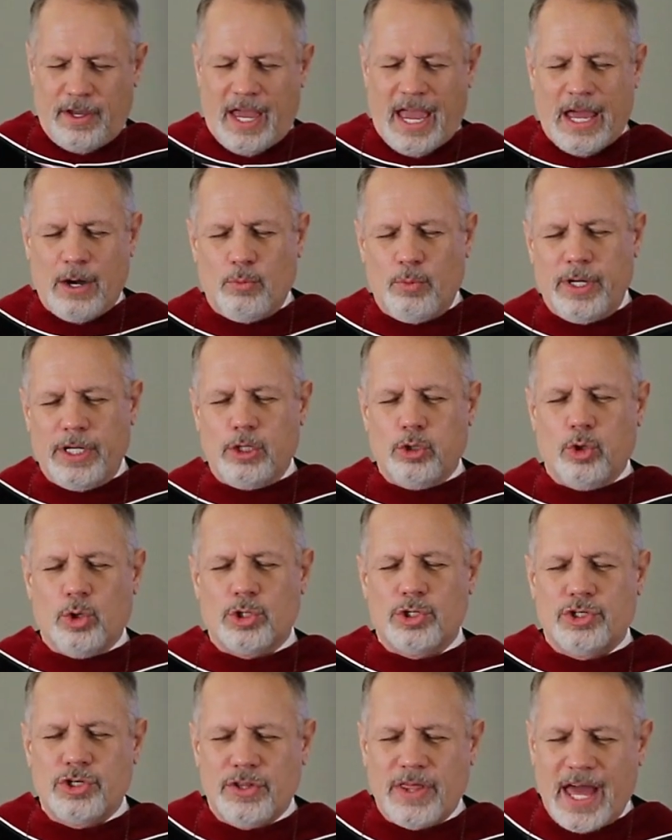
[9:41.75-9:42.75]
and we
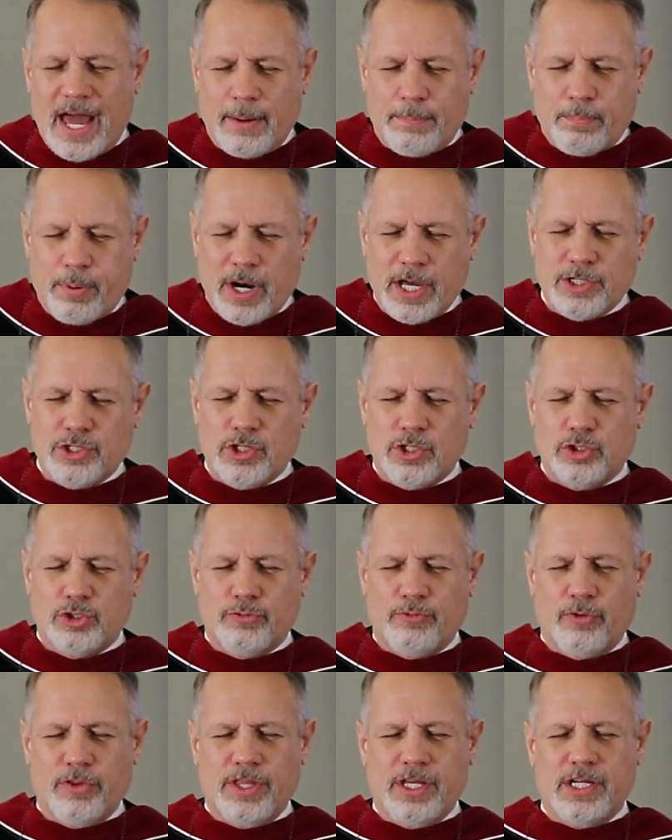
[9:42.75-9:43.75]
look to that
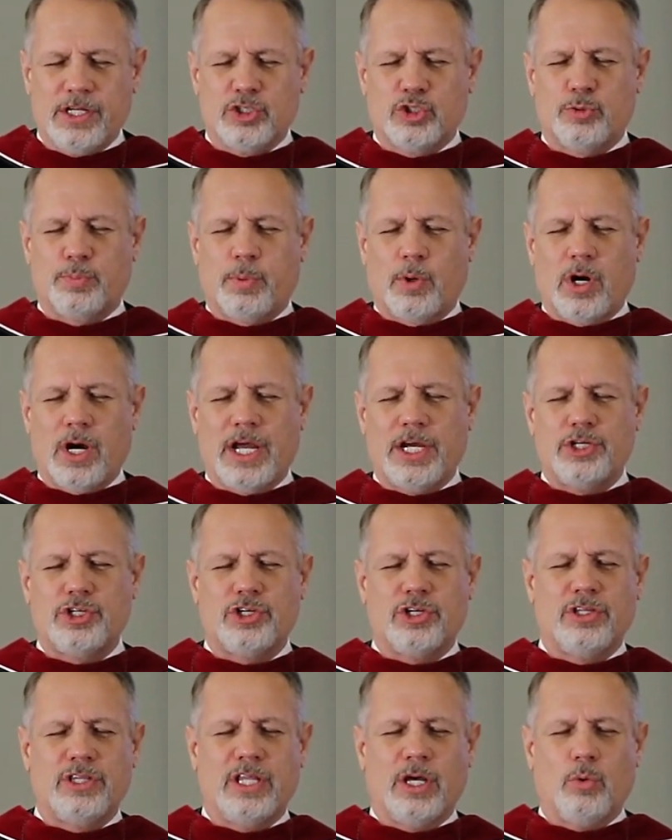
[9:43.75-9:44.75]
presence for the
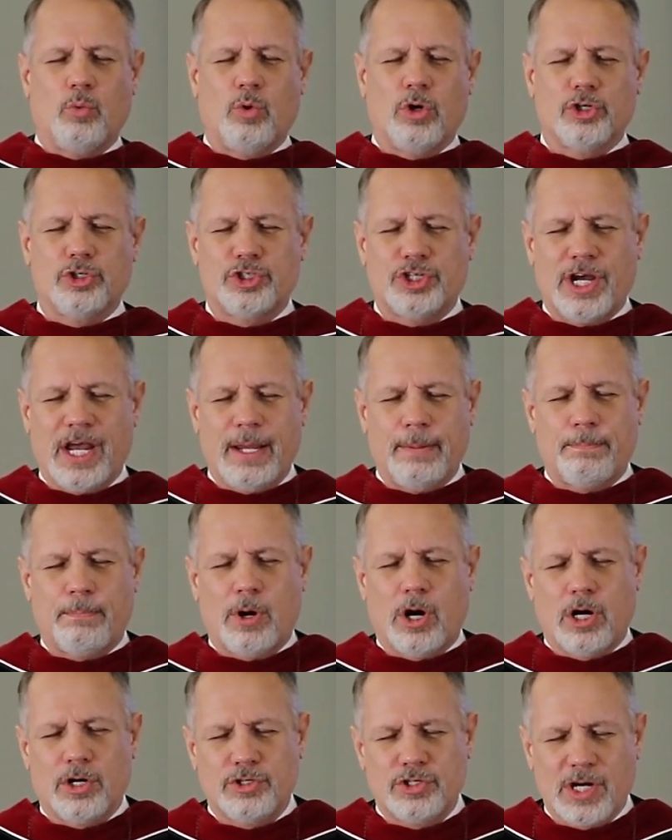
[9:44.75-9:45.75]
inspiration that will shape our